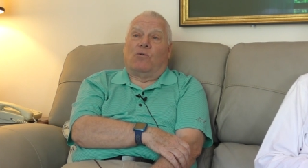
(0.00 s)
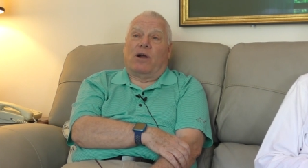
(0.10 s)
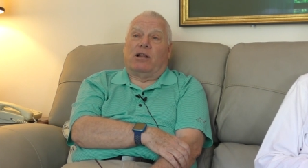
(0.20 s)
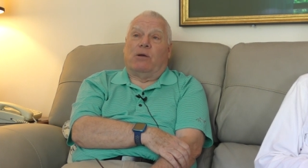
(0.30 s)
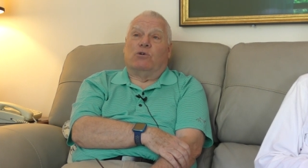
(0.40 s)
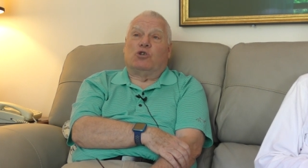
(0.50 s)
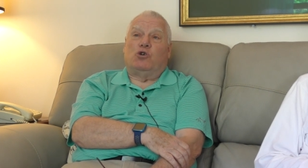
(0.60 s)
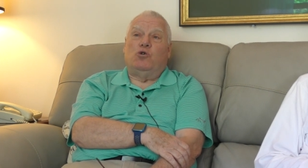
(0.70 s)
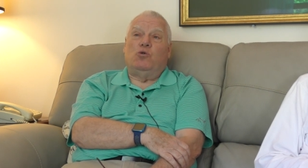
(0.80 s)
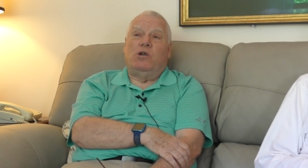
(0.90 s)
correctly, it was
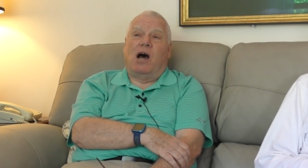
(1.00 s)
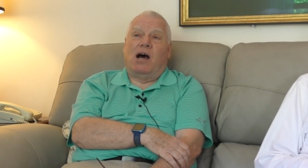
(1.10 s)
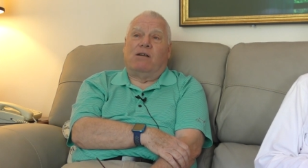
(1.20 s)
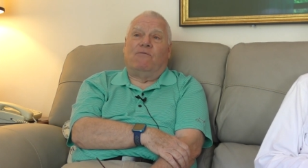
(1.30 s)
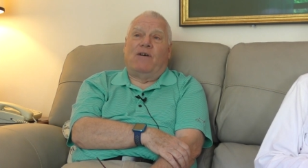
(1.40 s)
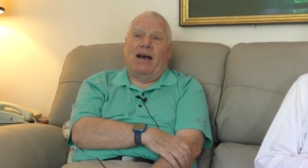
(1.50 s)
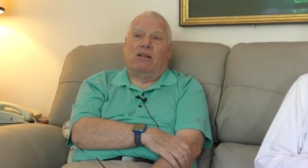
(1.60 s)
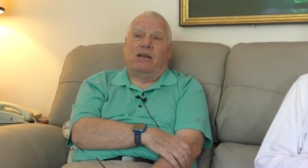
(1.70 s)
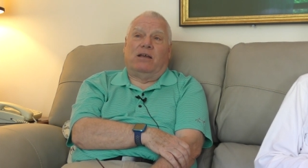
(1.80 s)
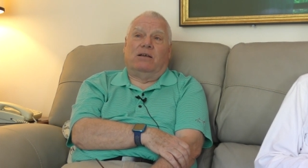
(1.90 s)
Kudan
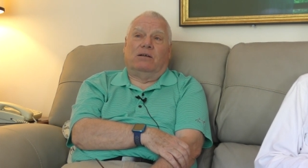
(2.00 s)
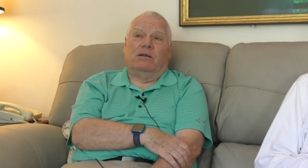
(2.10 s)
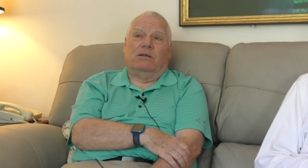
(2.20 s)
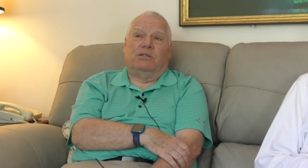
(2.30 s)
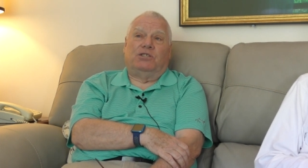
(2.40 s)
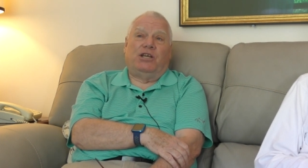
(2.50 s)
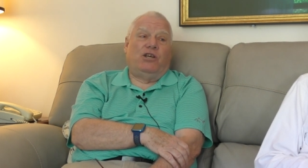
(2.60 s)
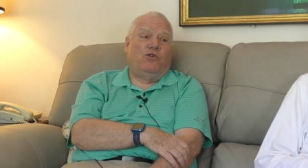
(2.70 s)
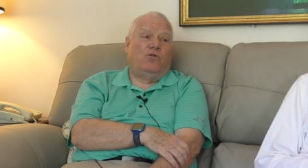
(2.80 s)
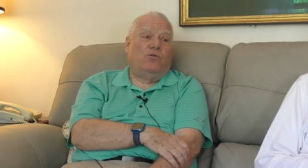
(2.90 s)
Valley,
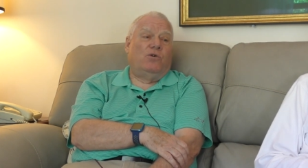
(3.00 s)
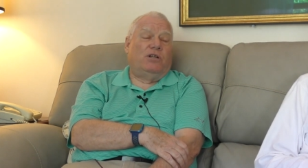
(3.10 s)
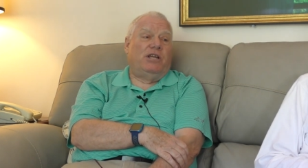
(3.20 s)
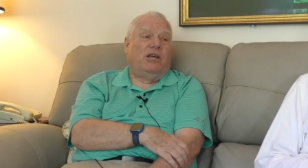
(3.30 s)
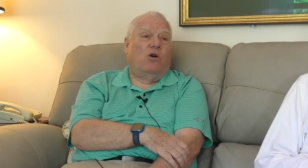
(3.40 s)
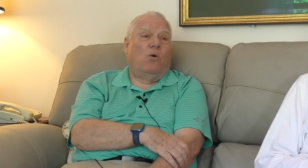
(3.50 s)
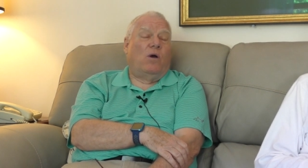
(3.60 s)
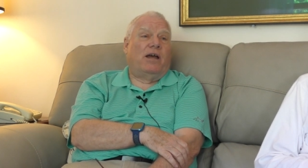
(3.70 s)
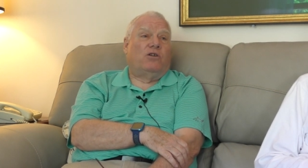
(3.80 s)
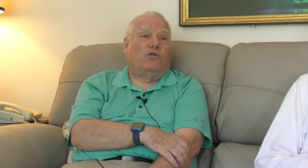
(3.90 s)

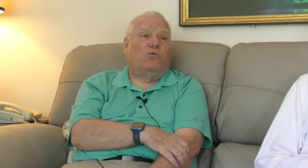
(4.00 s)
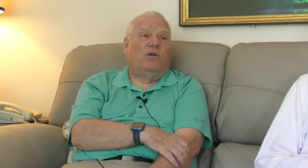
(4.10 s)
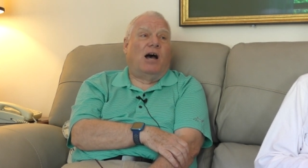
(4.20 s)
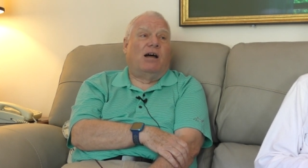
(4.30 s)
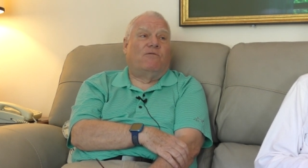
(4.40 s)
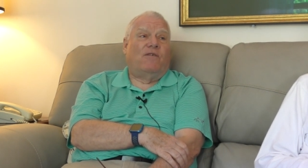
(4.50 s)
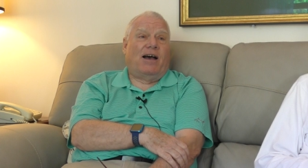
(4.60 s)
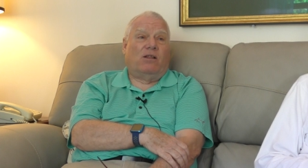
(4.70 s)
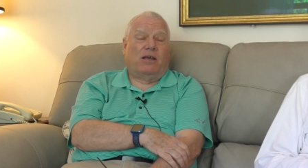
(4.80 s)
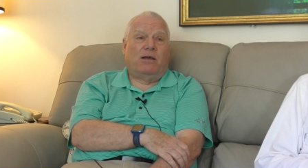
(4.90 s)
C-U-D-O-N, Kudan
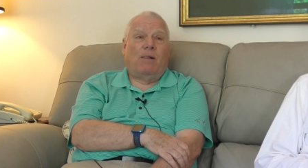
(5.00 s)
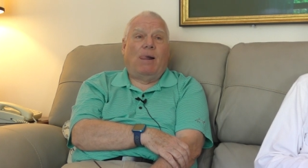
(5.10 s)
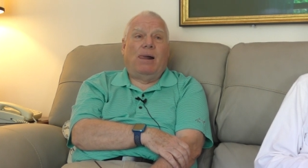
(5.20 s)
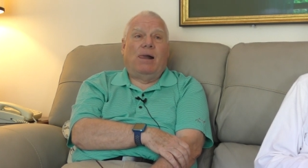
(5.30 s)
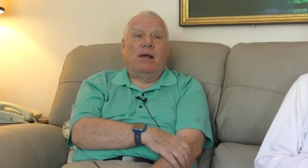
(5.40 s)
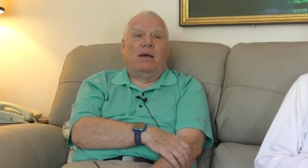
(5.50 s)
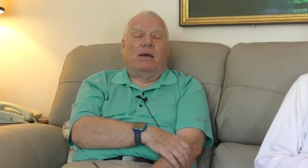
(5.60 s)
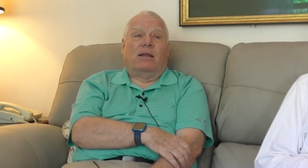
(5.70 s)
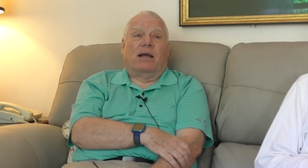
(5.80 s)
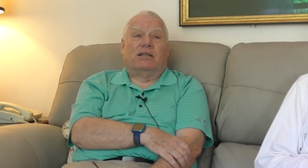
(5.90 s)
Valley.
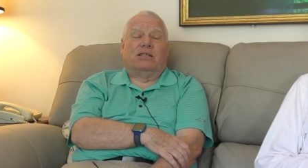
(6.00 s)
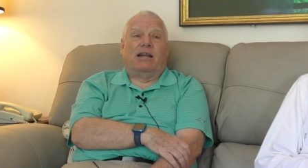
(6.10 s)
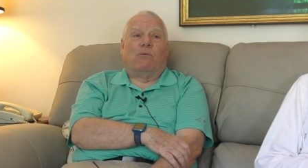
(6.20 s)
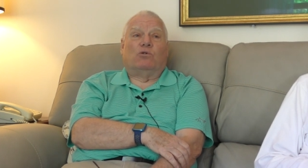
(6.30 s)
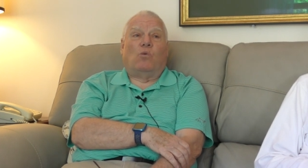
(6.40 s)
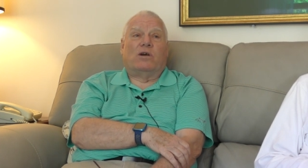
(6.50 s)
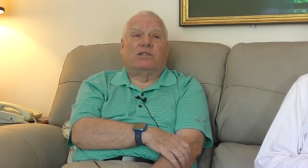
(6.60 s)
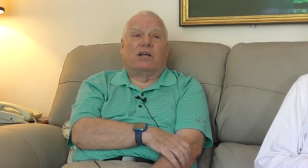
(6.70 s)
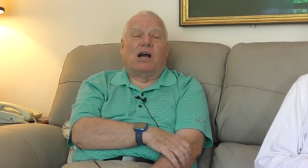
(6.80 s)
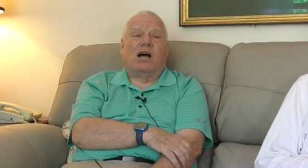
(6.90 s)
And like I said, that was west
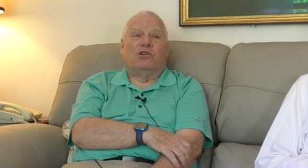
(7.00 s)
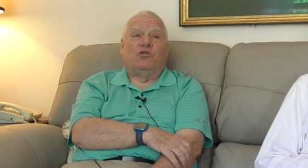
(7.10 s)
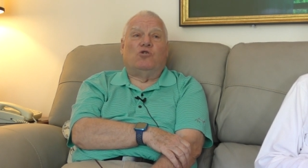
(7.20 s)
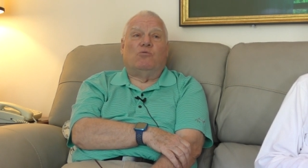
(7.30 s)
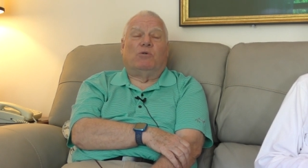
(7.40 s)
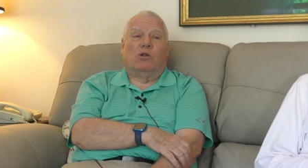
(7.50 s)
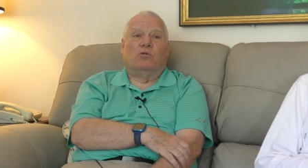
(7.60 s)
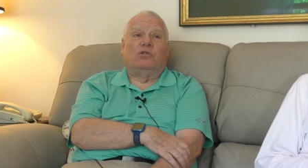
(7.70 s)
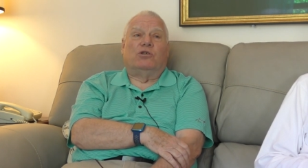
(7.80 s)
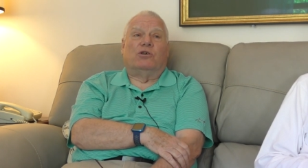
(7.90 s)
of Kontum,
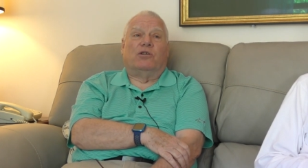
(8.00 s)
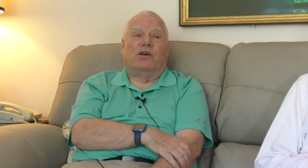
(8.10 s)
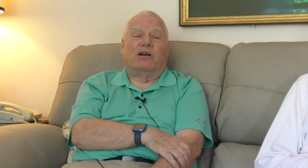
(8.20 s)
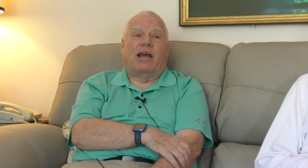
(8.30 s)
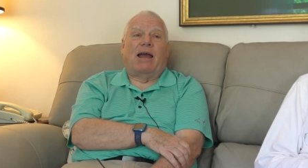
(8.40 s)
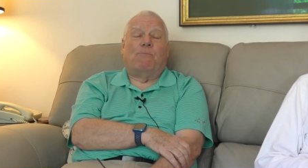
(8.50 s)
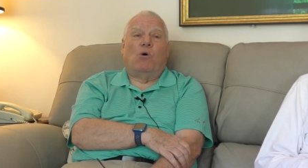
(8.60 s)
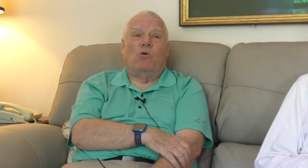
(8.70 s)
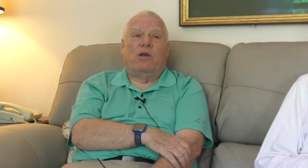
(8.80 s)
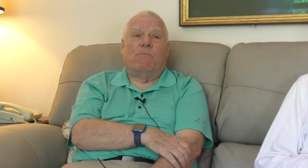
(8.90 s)
close to the
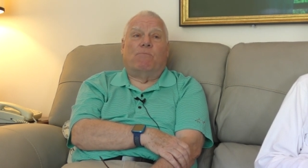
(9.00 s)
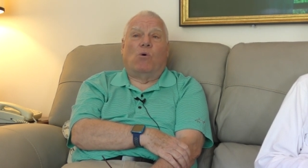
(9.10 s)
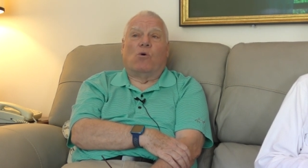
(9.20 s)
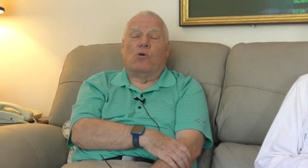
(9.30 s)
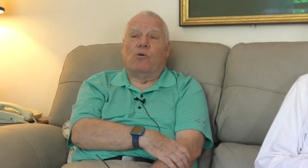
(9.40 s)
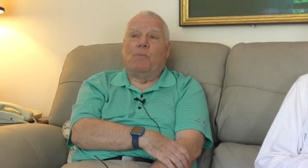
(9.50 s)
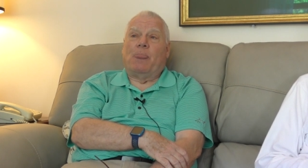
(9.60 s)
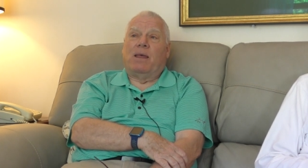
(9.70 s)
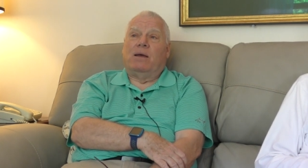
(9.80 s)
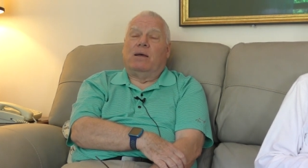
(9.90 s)
Cambodian border.
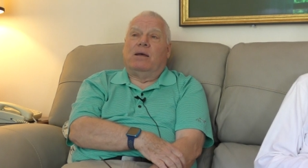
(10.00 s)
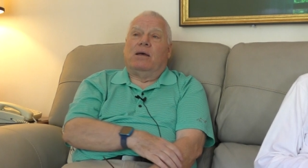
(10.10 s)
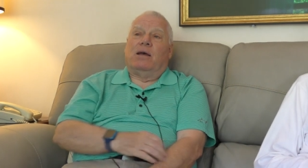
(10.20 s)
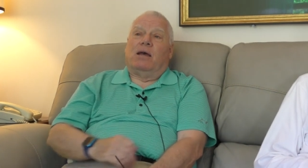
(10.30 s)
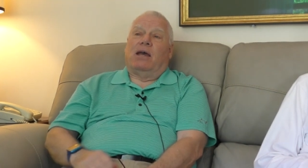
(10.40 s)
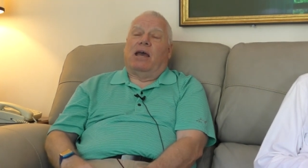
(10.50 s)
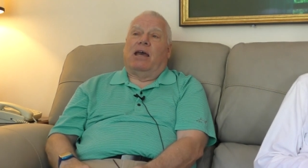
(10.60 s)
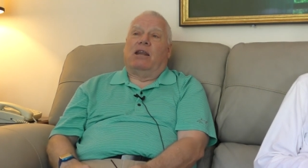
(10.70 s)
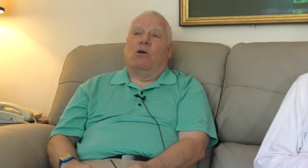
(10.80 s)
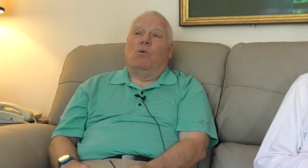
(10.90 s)

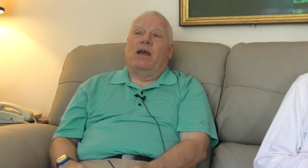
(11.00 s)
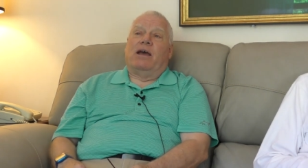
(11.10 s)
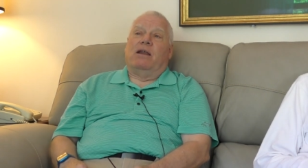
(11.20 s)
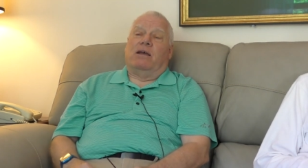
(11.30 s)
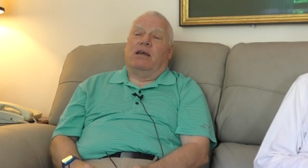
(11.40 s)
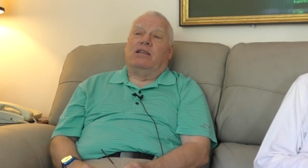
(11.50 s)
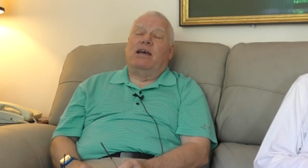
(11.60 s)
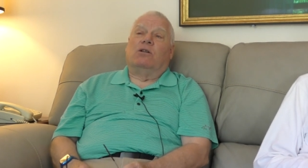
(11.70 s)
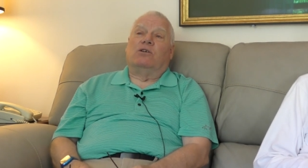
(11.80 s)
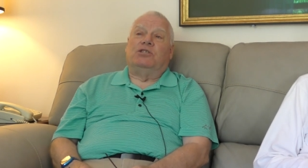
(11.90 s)
And that we had
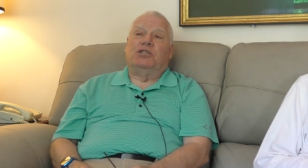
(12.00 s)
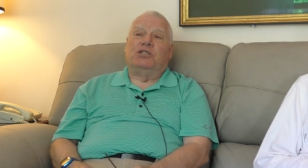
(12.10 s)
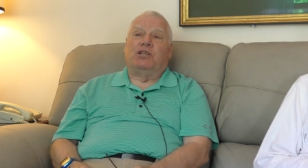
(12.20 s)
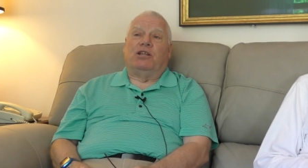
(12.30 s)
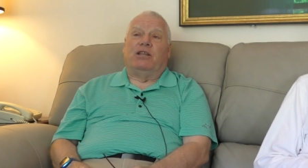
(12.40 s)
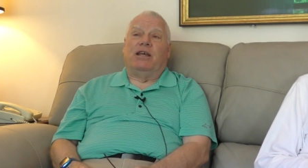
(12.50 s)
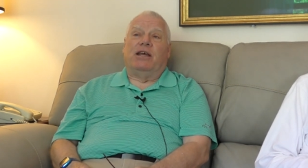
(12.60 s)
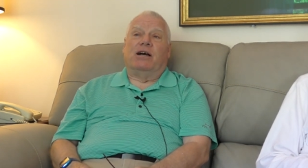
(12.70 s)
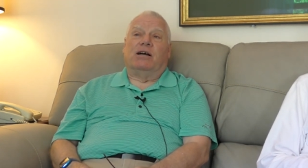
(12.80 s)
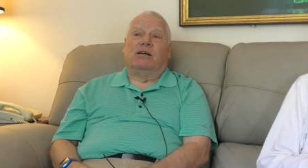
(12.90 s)
intelligence that the
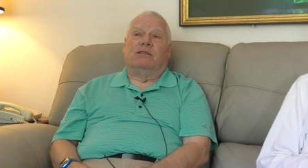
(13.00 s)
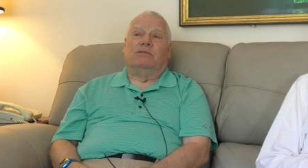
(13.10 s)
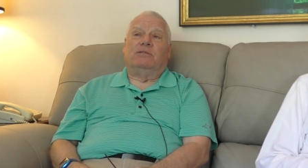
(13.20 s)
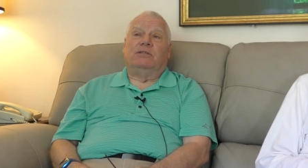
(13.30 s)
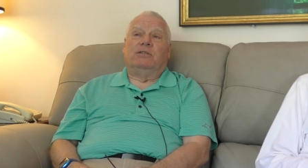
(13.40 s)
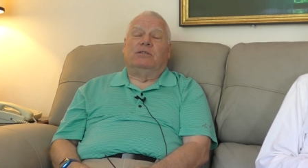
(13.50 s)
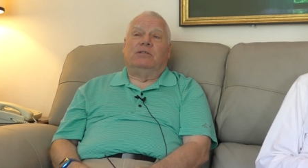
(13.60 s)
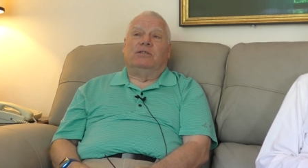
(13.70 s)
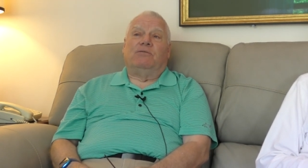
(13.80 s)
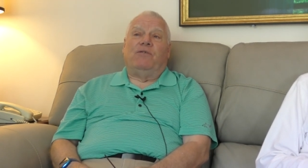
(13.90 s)
uh,
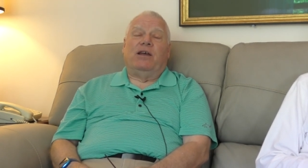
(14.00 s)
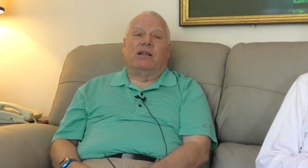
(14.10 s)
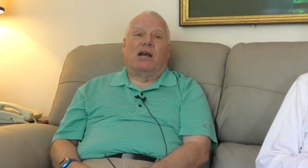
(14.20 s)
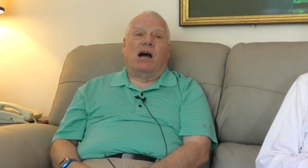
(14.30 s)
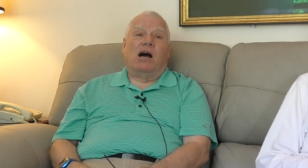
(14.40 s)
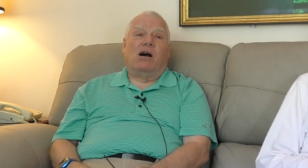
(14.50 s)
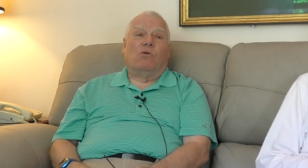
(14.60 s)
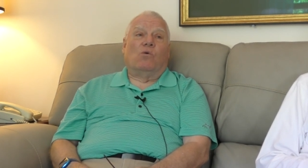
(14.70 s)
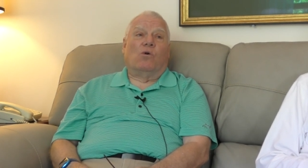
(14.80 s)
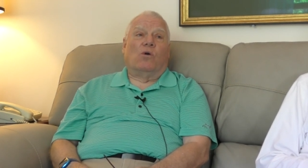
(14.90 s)
Viet
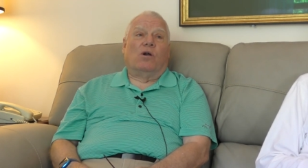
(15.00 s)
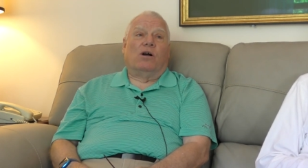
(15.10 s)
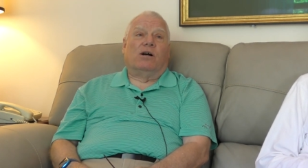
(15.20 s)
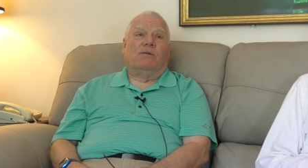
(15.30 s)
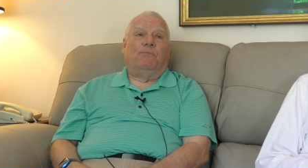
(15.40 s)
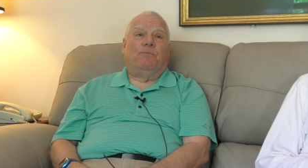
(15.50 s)
Cong were uh,